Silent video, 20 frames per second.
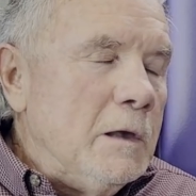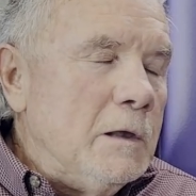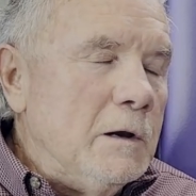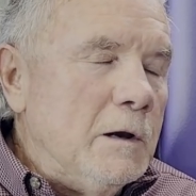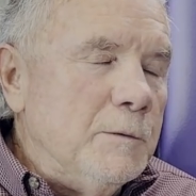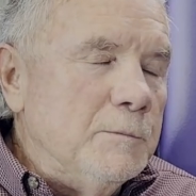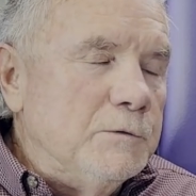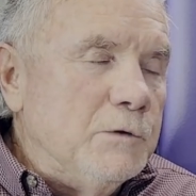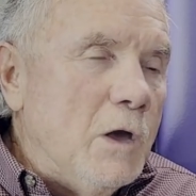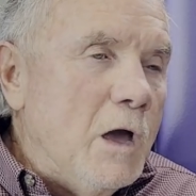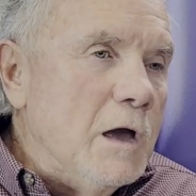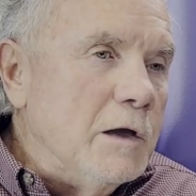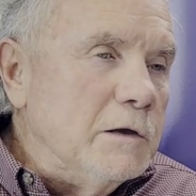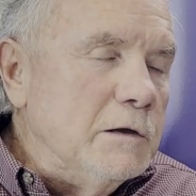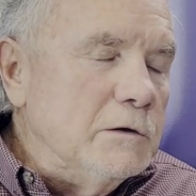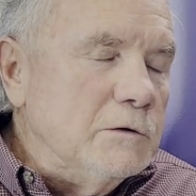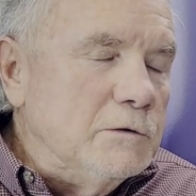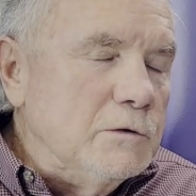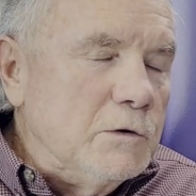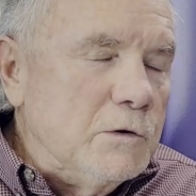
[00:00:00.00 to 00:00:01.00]
and I'm
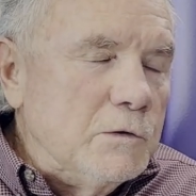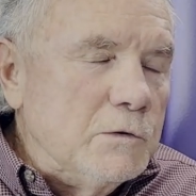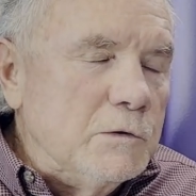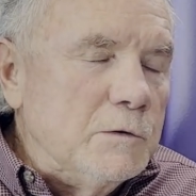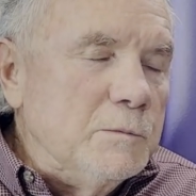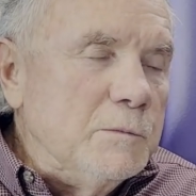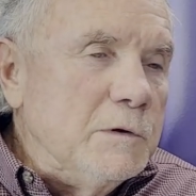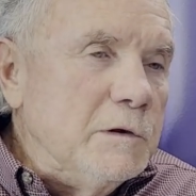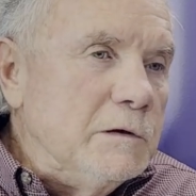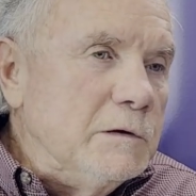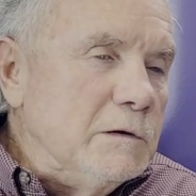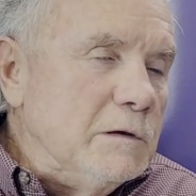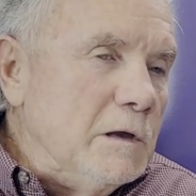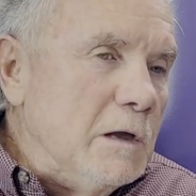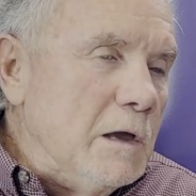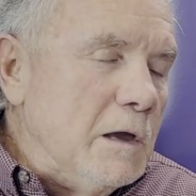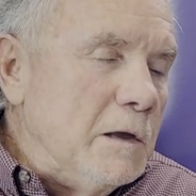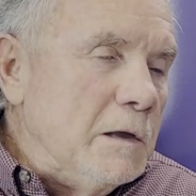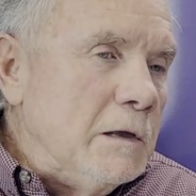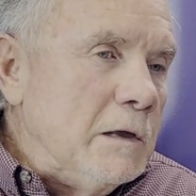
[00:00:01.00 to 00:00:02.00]
talking to them,
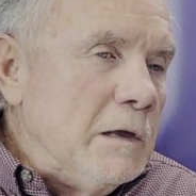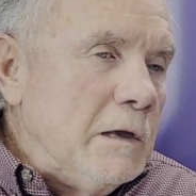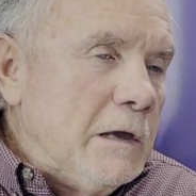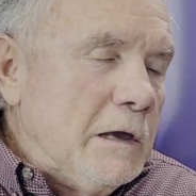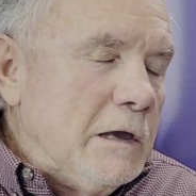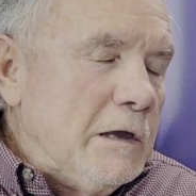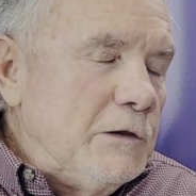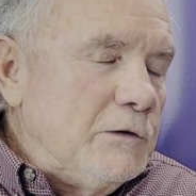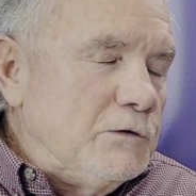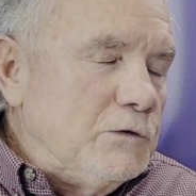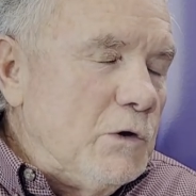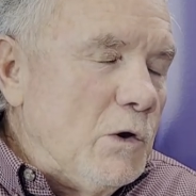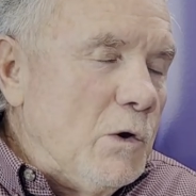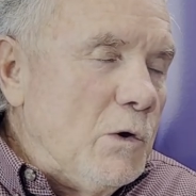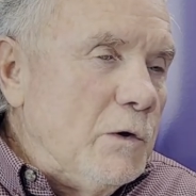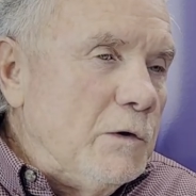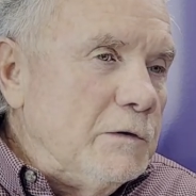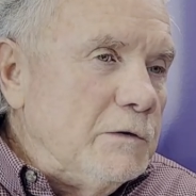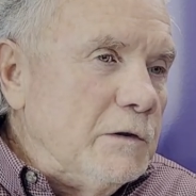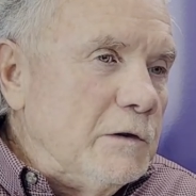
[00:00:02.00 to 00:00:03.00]
and
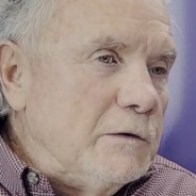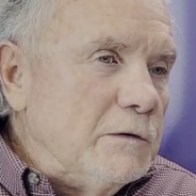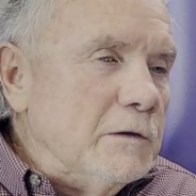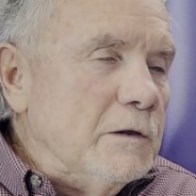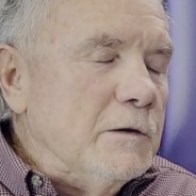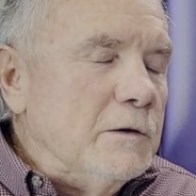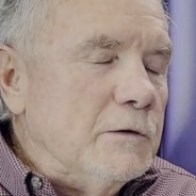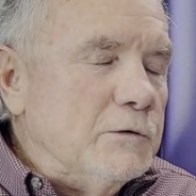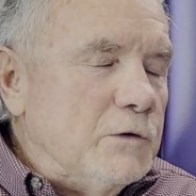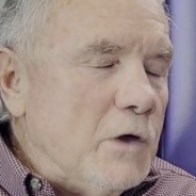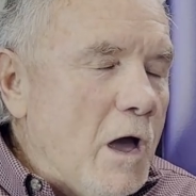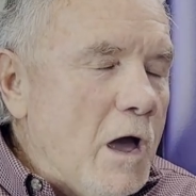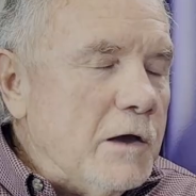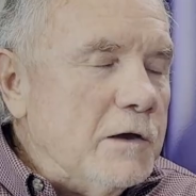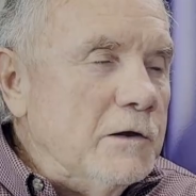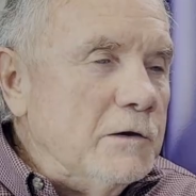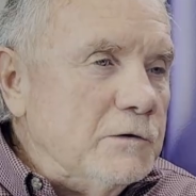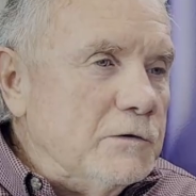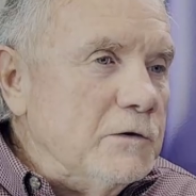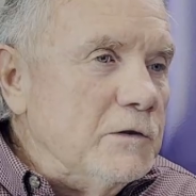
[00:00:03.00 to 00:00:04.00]
so
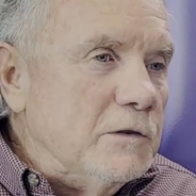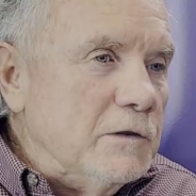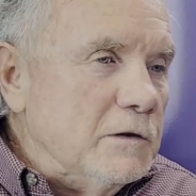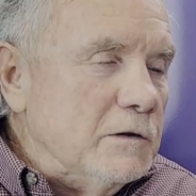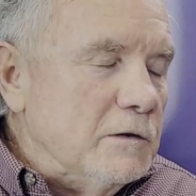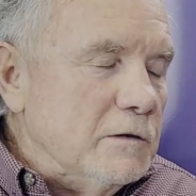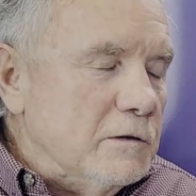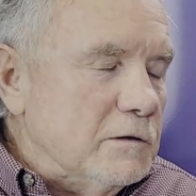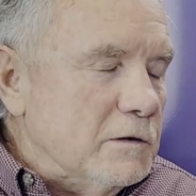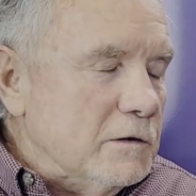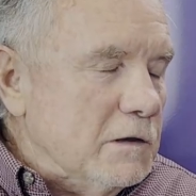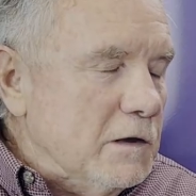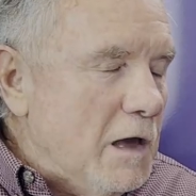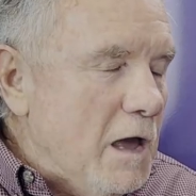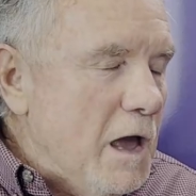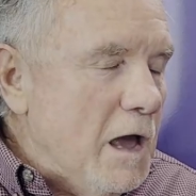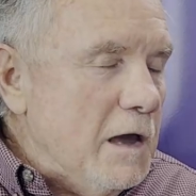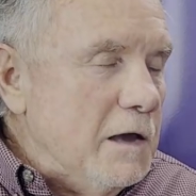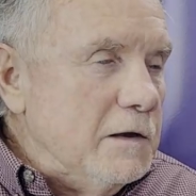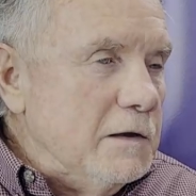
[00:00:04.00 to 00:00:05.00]
talking to the
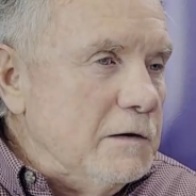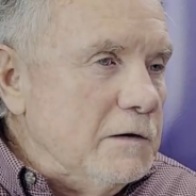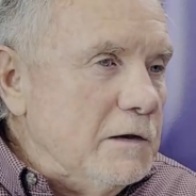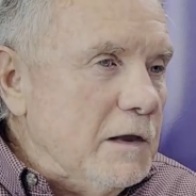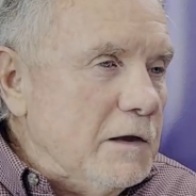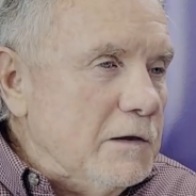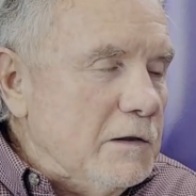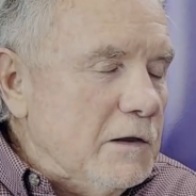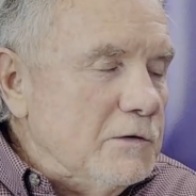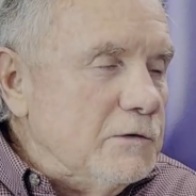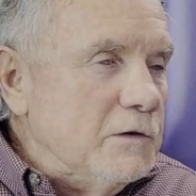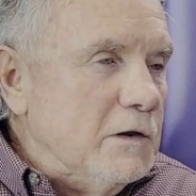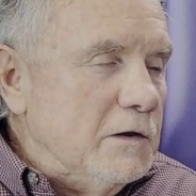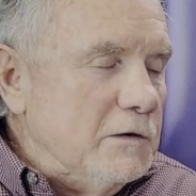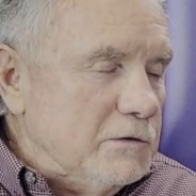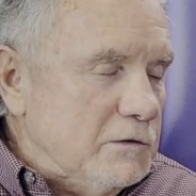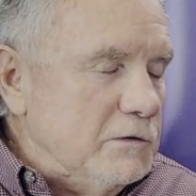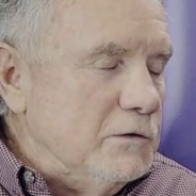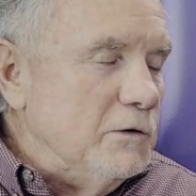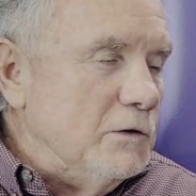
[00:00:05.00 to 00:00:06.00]
guy, and
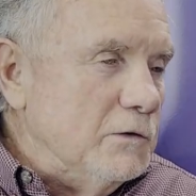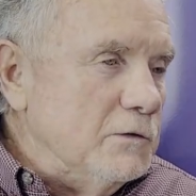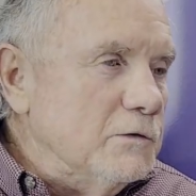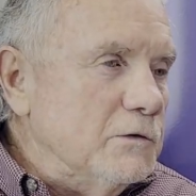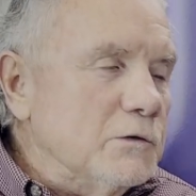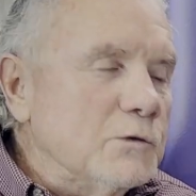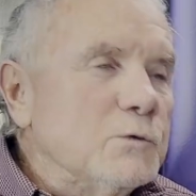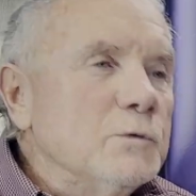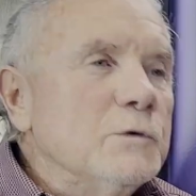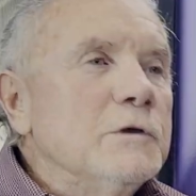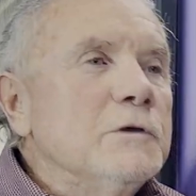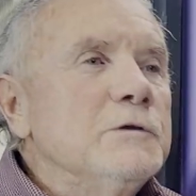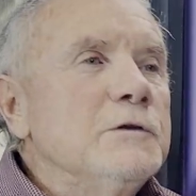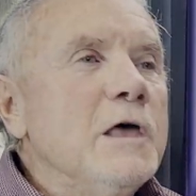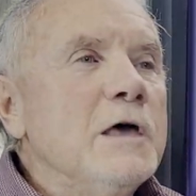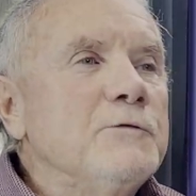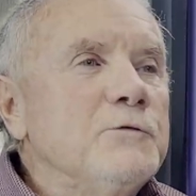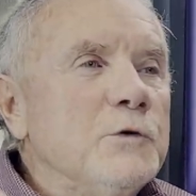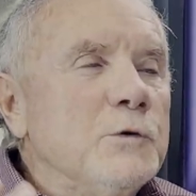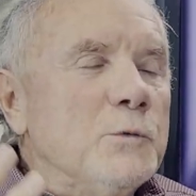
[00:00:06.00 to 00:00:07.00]
the
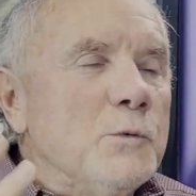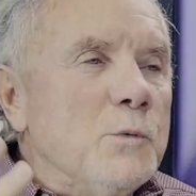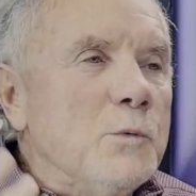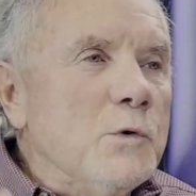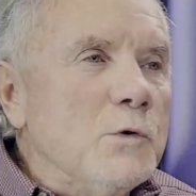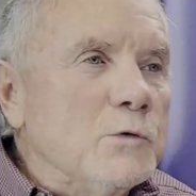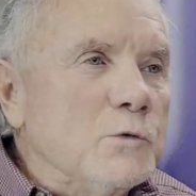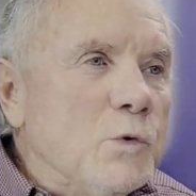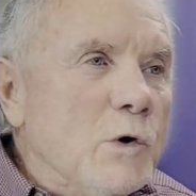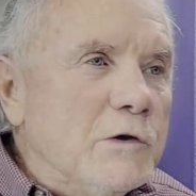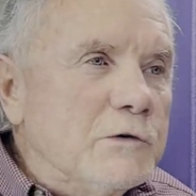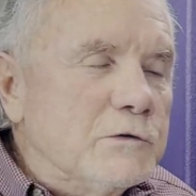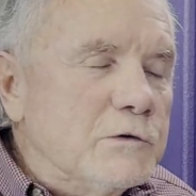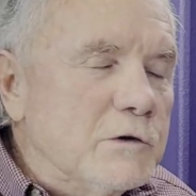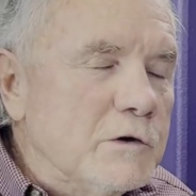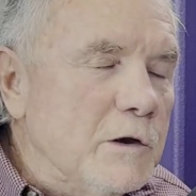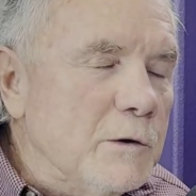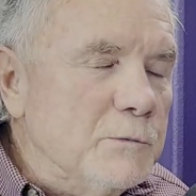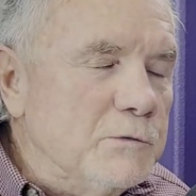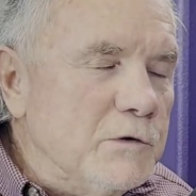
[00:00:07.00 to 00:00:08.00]
inevitable
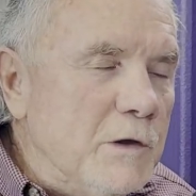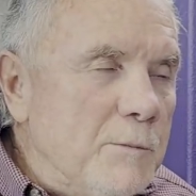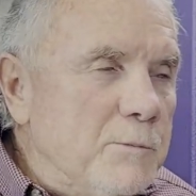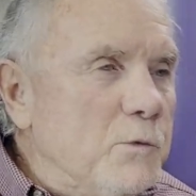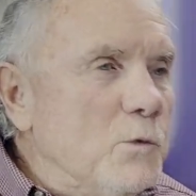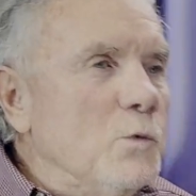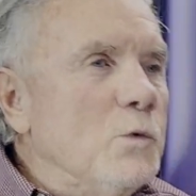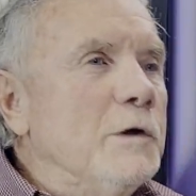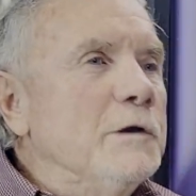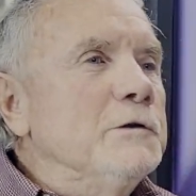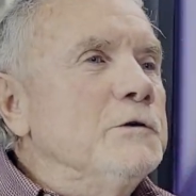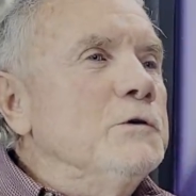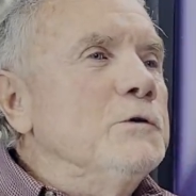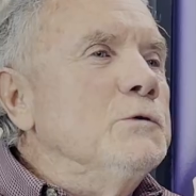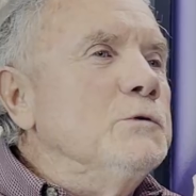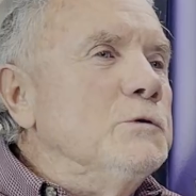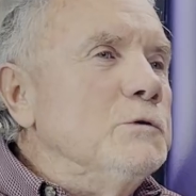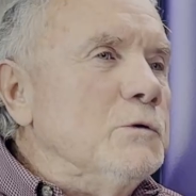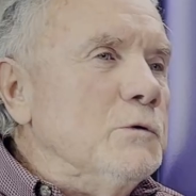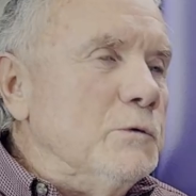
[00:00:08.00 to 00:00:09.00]
question comes up, well, what do
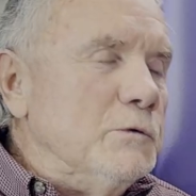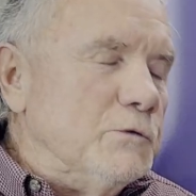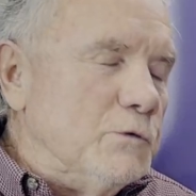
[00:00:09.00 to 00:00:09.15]
you do?